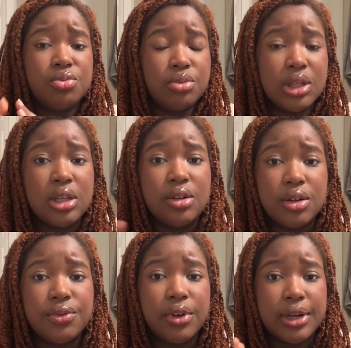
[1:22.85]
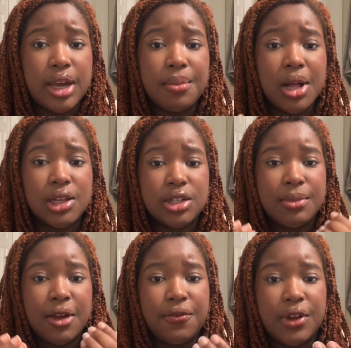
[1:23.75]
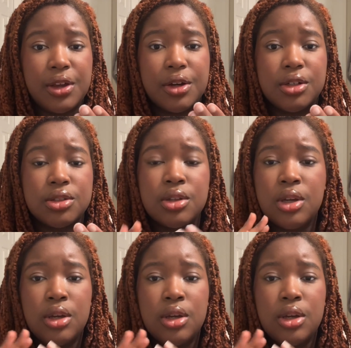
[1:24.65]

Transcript: really good for nail polish on my fingers.